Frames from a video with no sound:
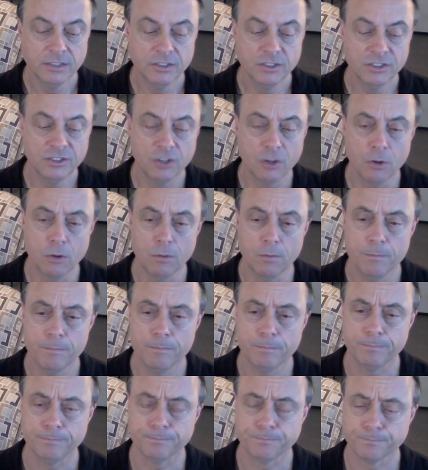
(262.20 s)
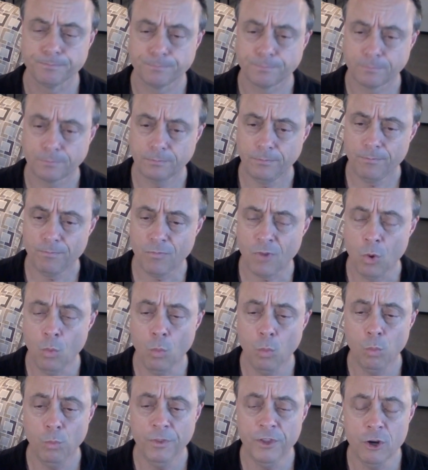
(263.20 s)
So
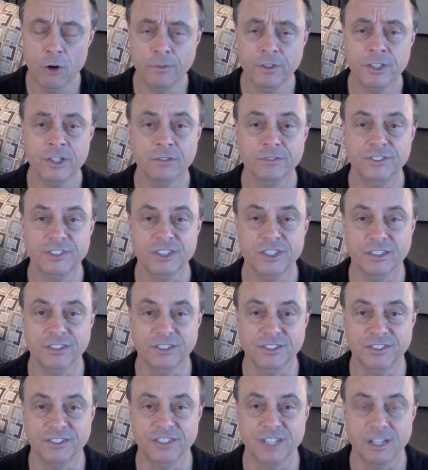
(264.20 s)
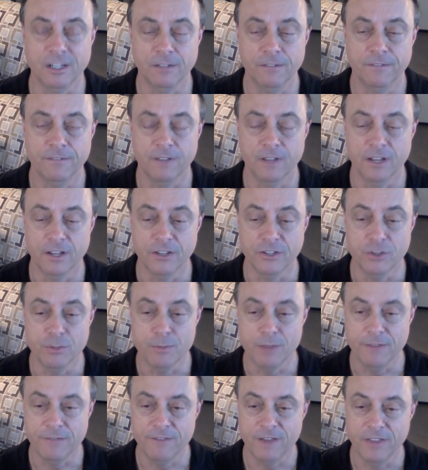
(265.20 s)
the overtone series itself,
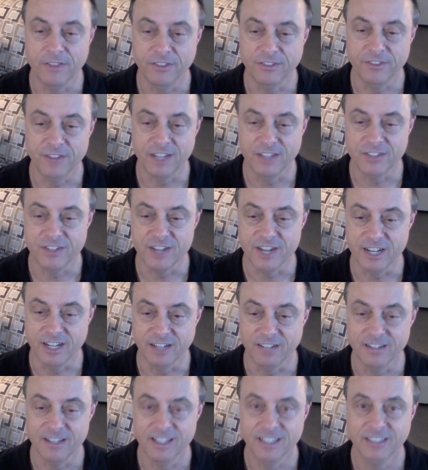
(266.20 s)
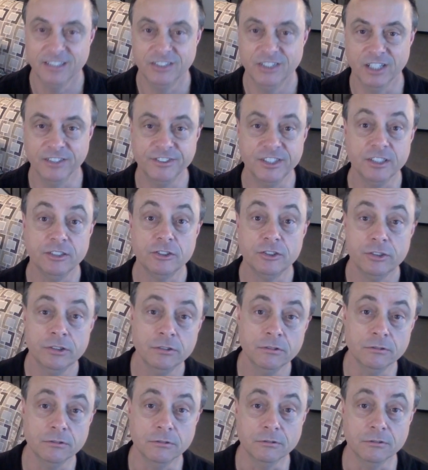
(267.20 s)
you may find this fascinating, doesn't
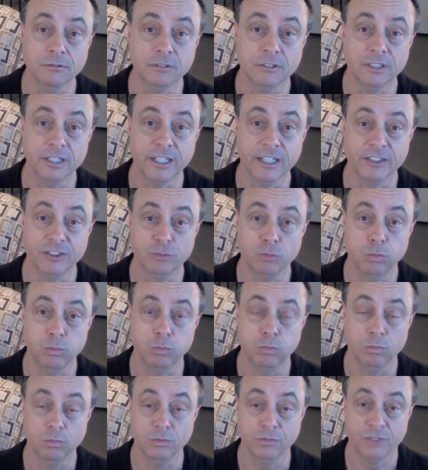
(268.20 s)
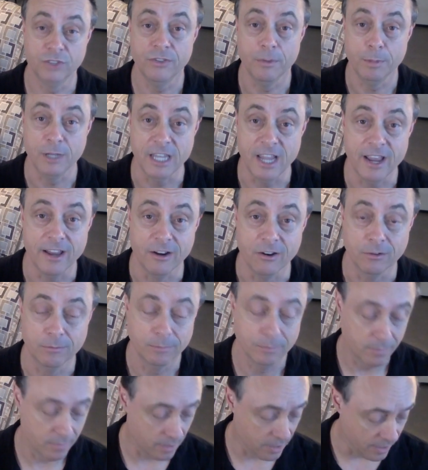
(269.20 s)
tune as to the piano.
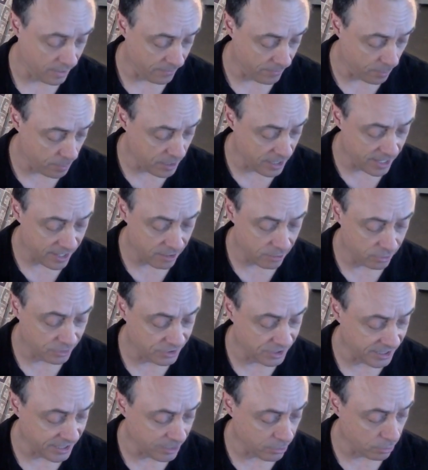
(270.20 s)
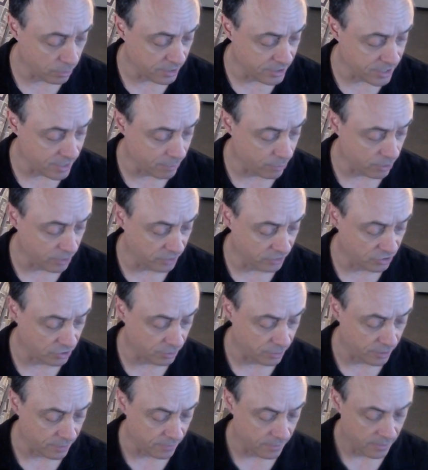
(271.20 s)
The piano is an equally tempered
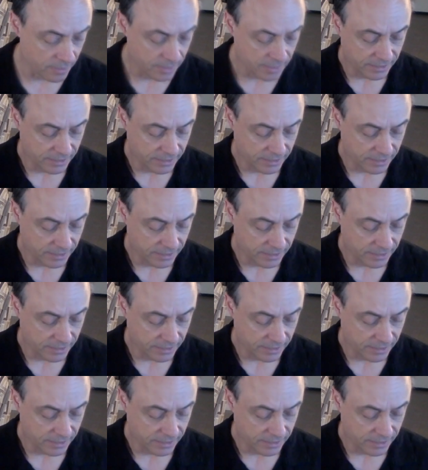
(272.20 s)
instrument.